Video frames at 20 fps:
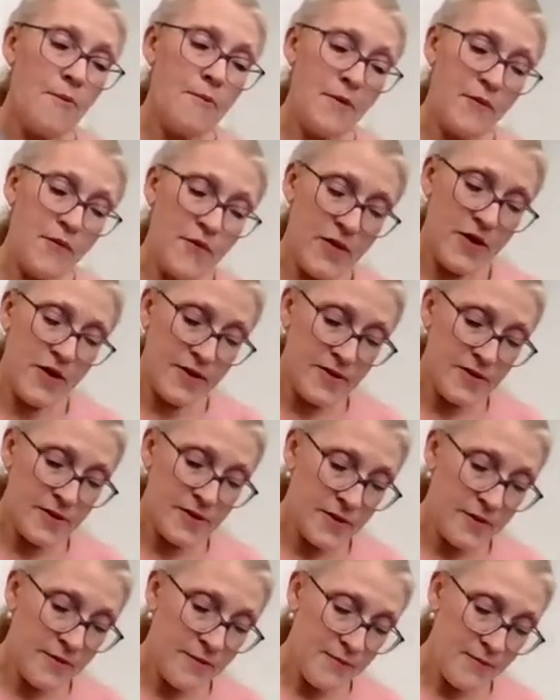But for
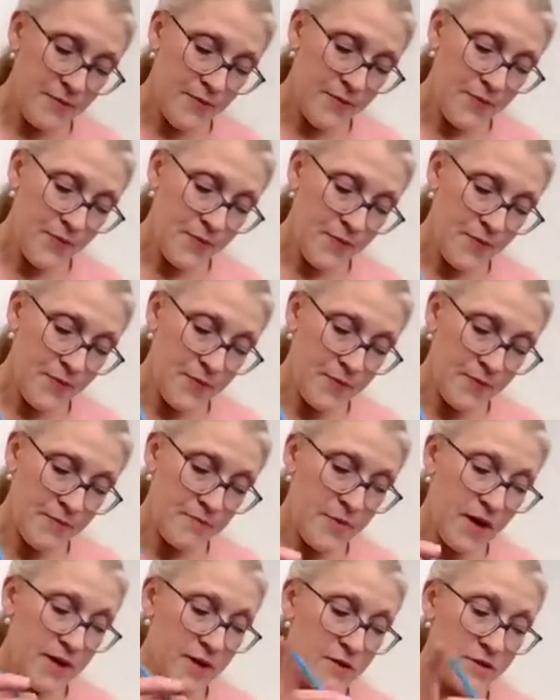this,
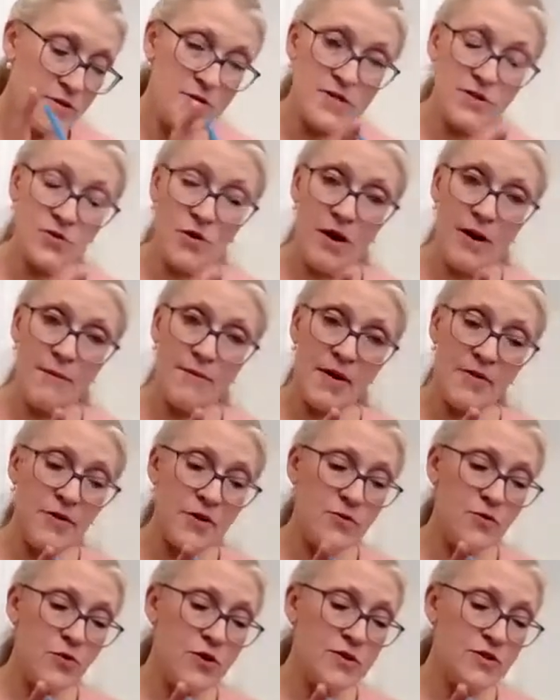my little straw
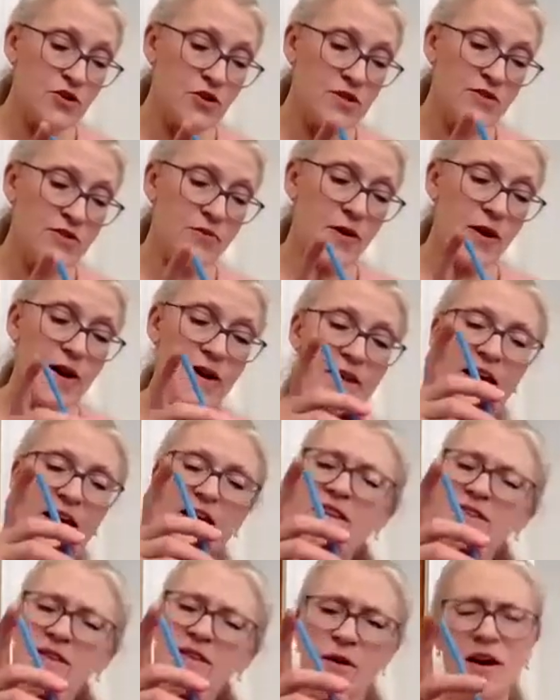method works just fine.
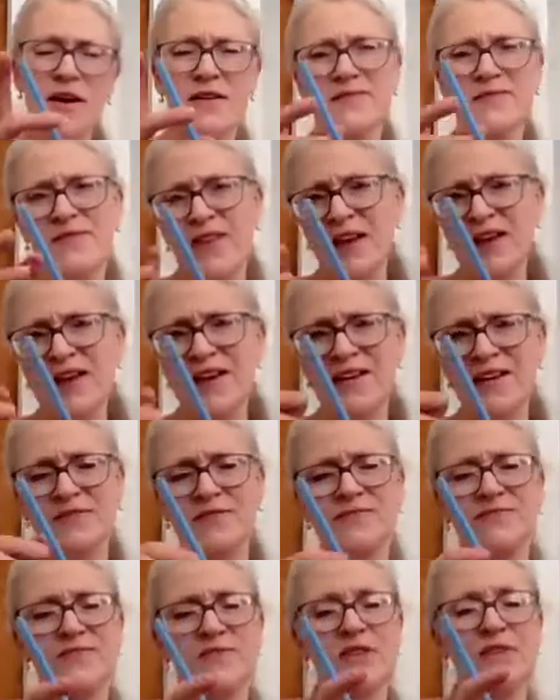And as I kind
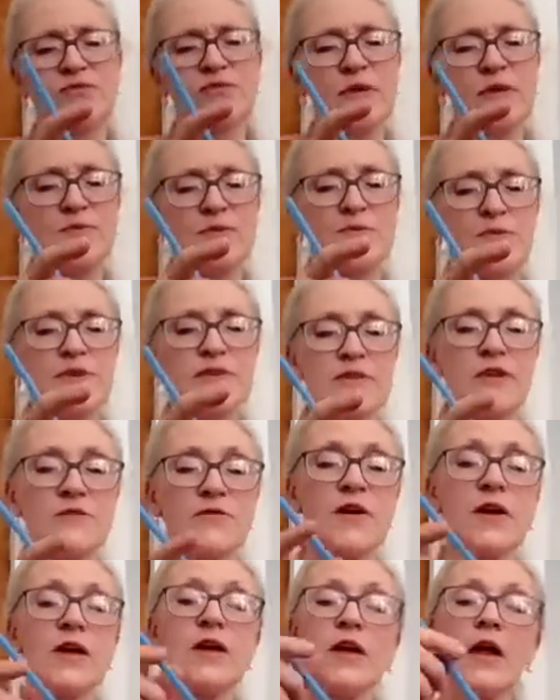of interrupted myself,
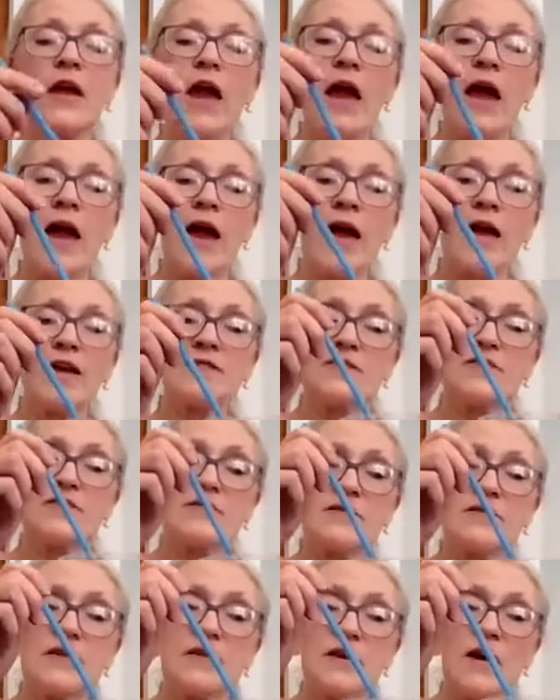as
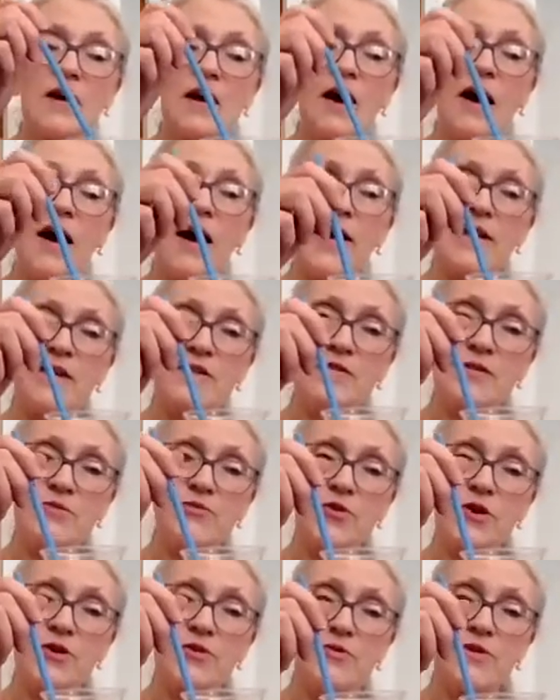high as the
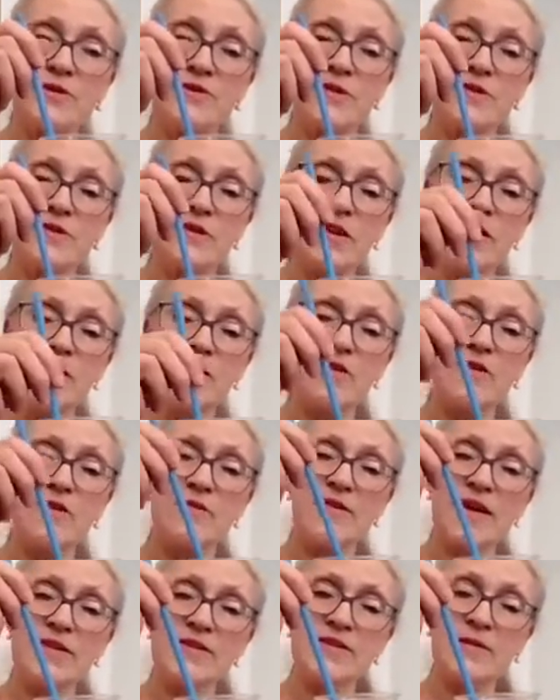water is in here,
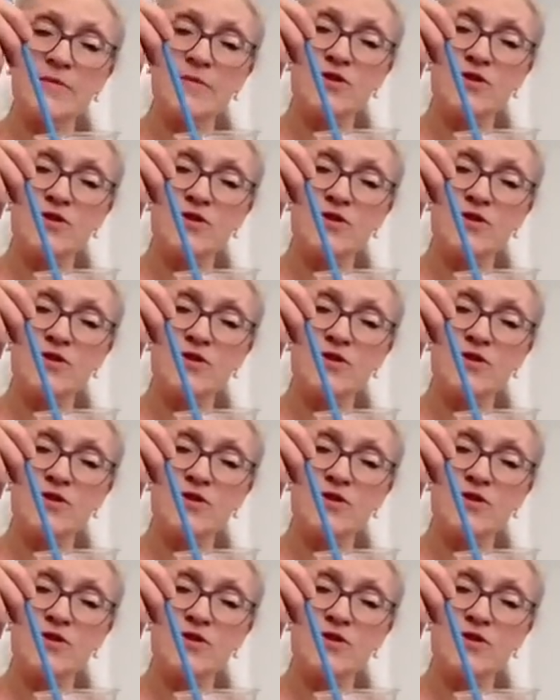that's how